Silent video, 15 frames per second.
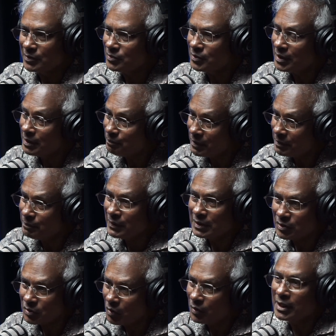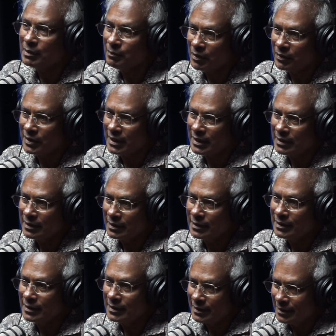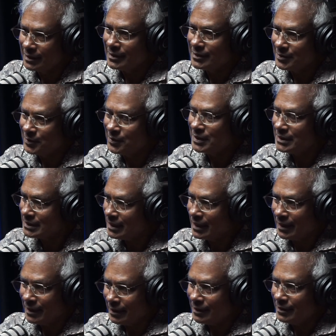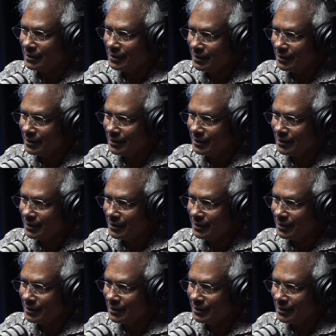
So there are people talking about it. So it is there.